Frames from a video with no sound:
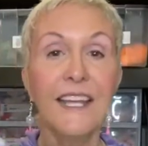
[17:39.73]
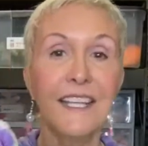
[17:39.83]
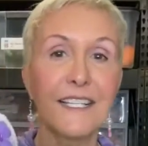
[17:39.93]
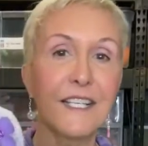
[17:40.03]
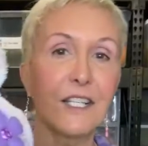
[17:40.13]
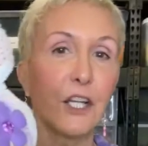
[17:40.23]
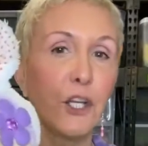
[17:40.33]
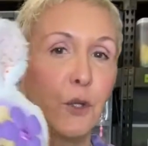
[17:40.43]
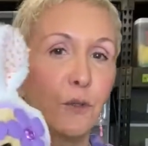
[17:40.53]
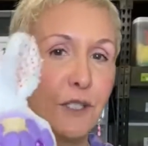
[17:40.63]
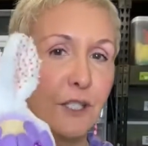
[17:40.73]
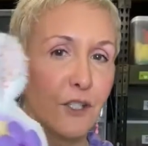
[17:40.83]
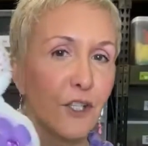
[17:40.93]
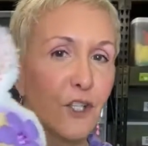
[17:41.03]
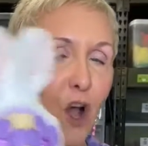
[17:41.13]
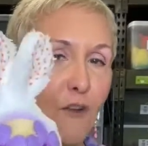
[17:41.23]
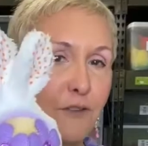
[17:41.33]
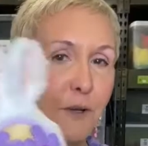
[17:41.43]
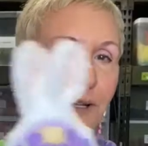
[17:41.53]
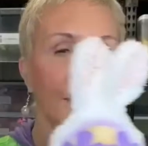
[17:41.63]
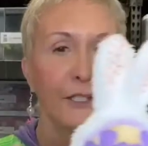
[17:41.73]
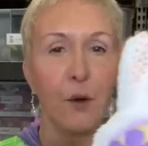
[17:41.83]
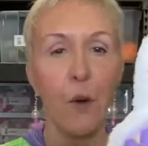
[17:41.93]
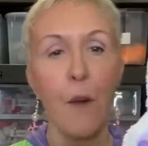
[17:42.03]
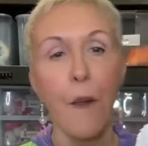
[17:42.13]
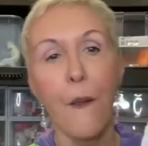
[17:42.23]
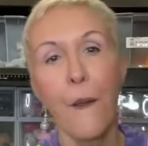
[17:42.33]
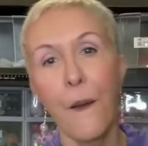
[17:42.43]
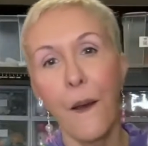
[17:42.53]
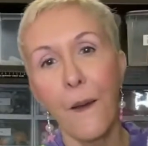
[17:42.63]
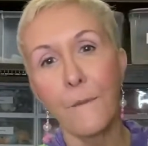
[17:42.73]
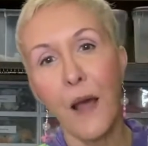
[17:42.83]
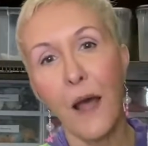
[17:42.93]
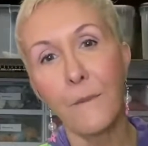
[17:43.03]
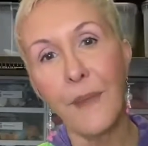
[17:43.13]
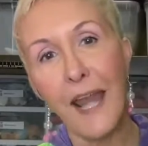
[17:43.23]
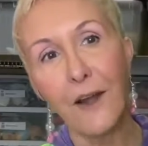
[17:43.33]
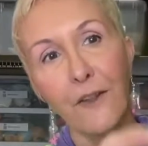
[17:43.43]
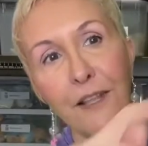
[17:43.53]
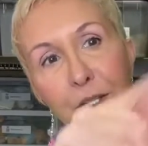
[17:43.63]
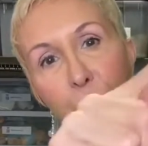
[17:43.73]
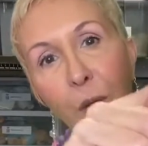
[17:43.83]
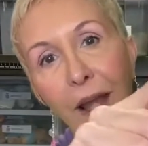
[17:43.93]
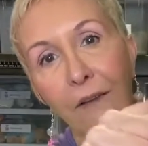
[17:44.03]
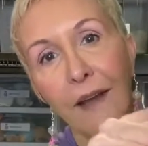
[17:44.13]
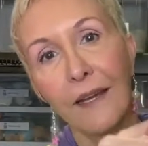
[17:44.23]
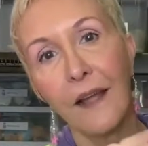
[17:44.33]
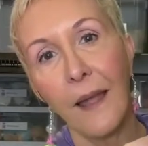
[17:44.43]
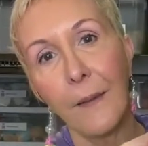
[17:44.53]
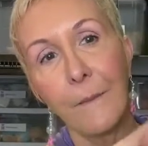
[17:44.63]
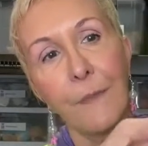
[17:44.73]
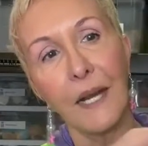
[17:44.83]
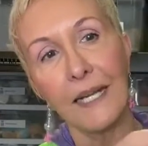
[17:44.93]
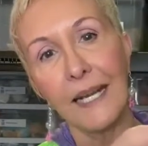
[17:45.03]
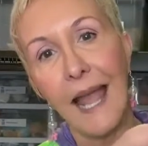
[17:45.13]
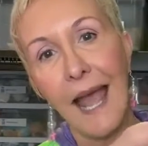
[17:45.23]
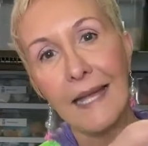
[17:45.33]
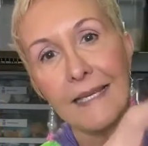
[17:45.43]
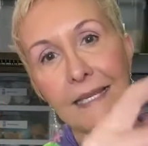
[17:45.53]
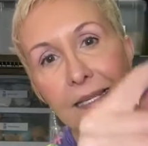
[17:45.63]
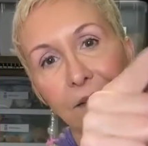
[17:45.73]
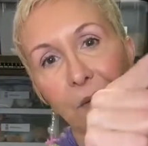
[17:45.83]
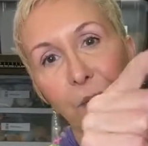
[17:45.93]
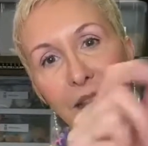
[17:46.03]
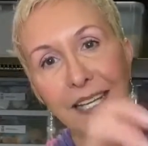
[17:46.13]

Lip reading: This is a cute, soft little bear that's wearing a bunny hat with